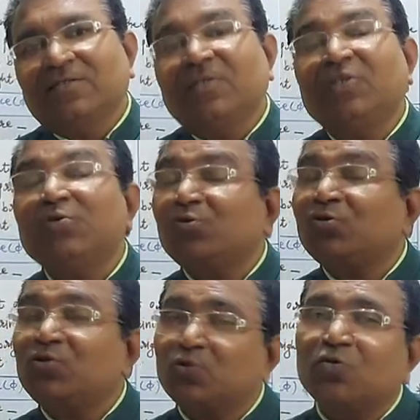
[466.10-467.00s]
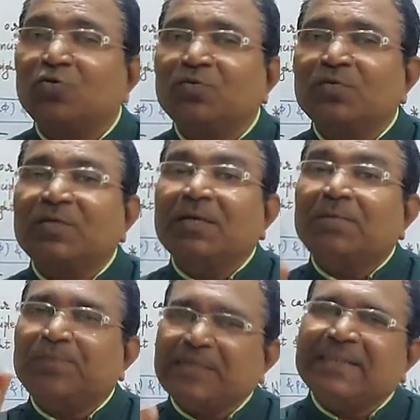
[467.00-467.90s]
due to
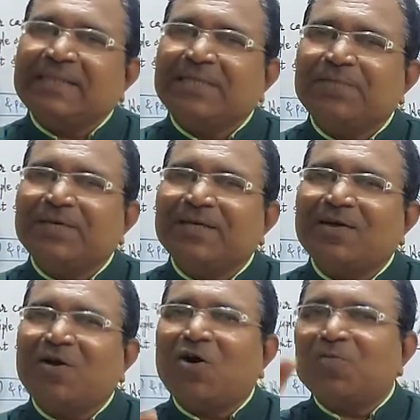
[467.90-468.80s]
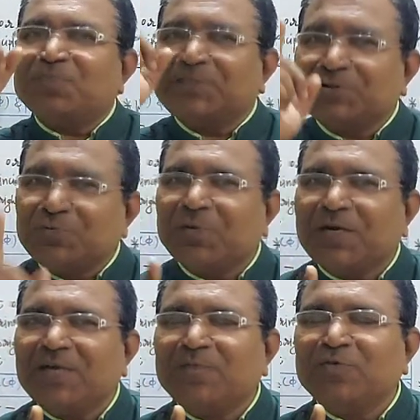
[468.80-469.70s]
principle of
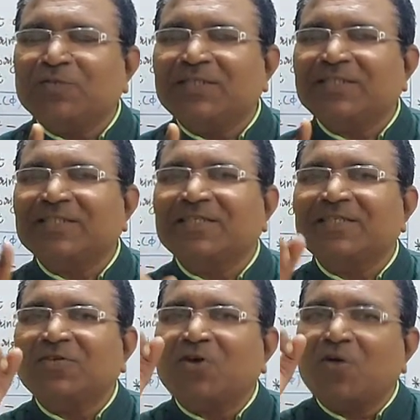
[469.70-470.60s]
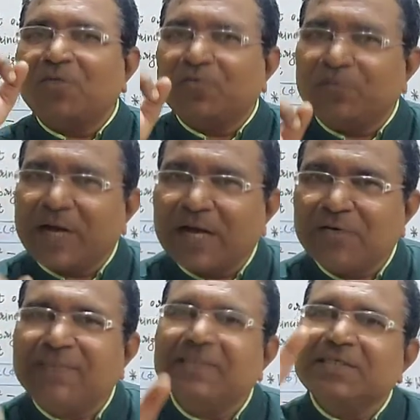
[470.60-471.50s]
superposition of
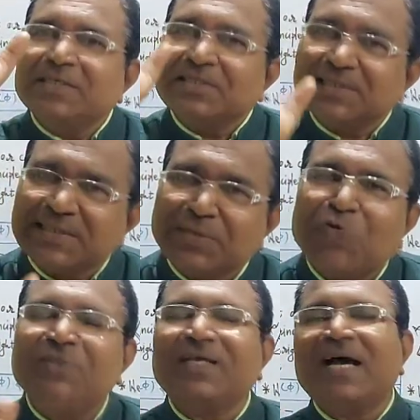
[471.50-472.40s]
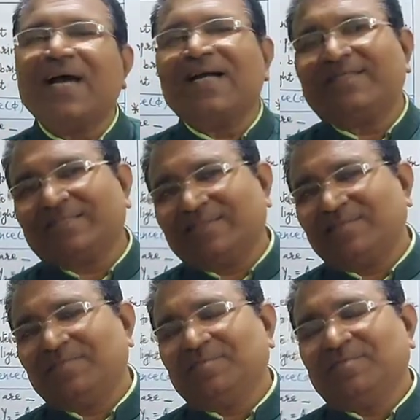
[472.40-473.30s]
waves, so that
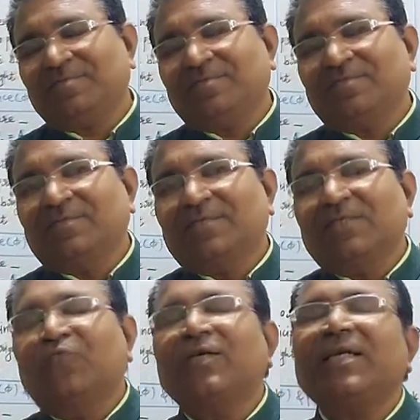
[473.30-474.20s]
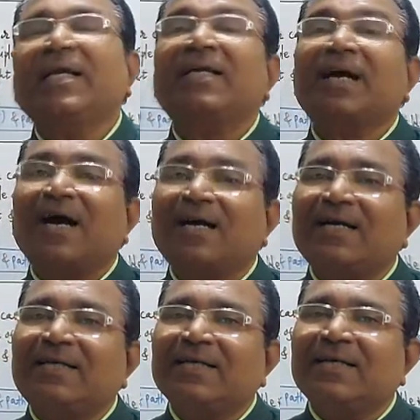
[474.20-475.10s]
we get
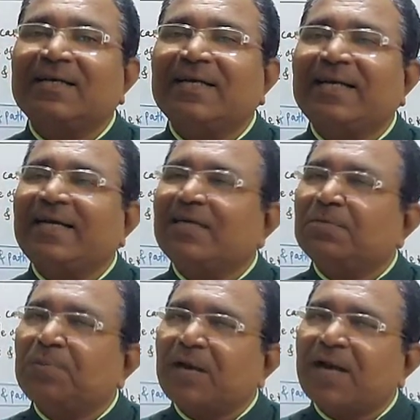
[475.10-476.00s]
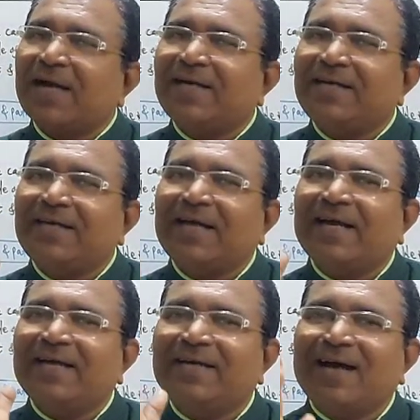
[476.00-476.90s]
alternate bright
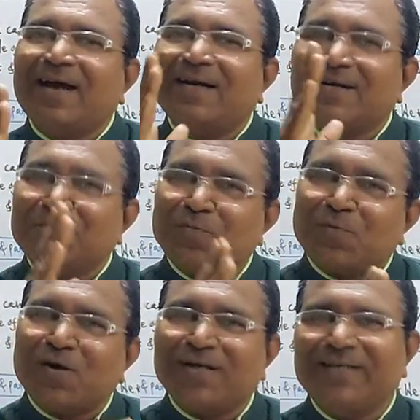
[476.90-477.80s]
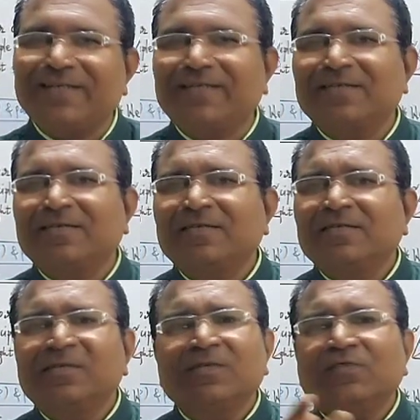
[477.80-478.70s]
and dark point,
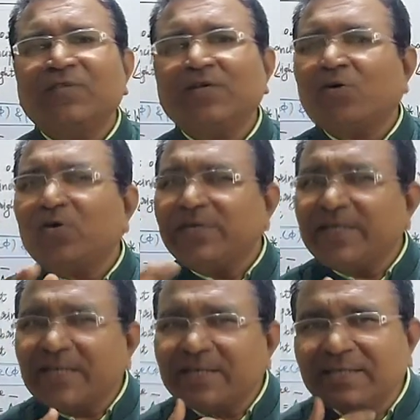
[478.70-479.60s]
we call it as